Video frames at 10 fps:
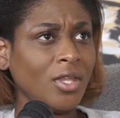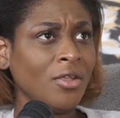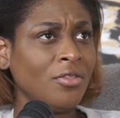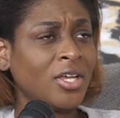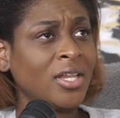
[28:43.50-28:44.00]

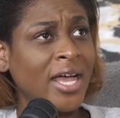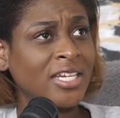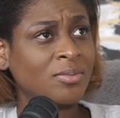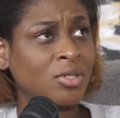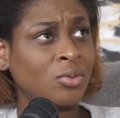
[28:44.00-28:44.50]
the
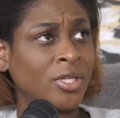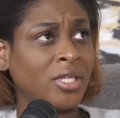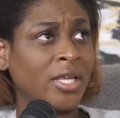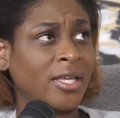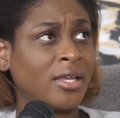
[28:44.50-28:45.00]
clash between
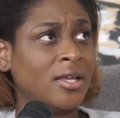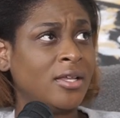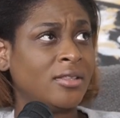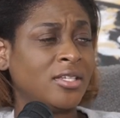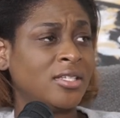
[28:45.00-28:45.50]
like
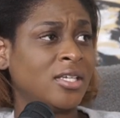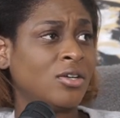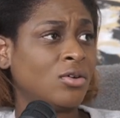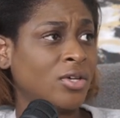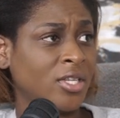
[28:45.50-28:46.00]
the
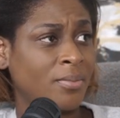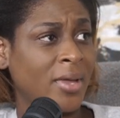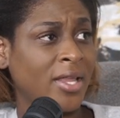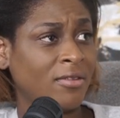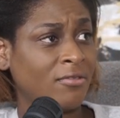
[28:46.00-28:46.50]
single
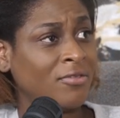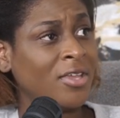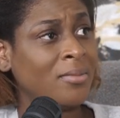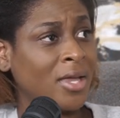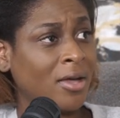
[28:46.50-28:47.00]
independent
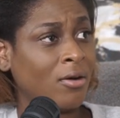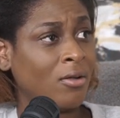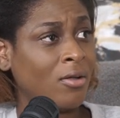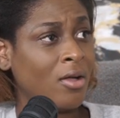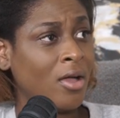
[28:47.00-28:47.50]

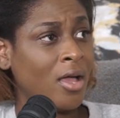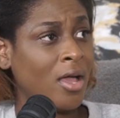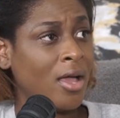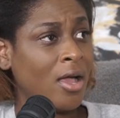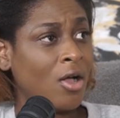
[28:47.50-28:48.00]
female
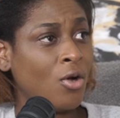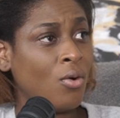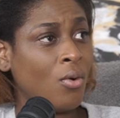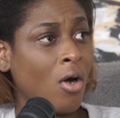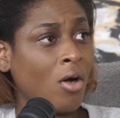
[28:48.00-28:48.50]

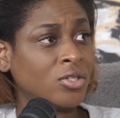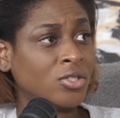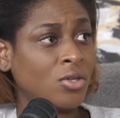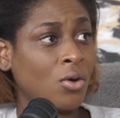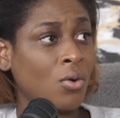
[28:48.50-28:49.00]
who
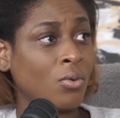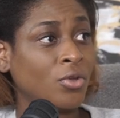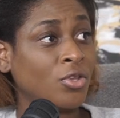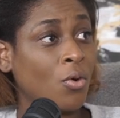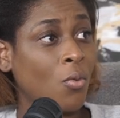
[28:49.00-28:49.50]
also,
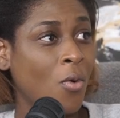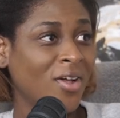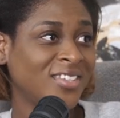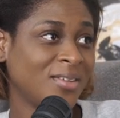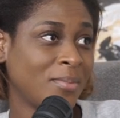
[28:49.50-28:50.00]
you know,
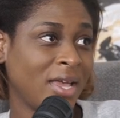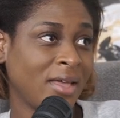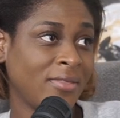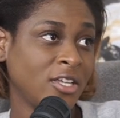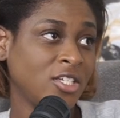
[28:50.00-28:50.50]
wants a
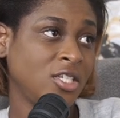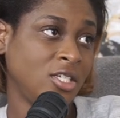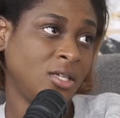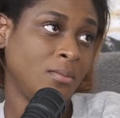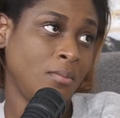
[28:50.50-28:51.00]
man that she
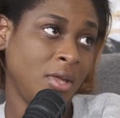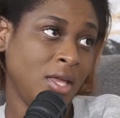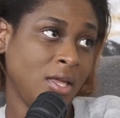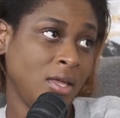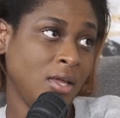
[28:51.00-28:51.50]
can
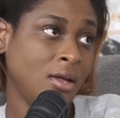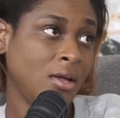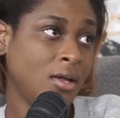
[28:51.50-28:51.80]
be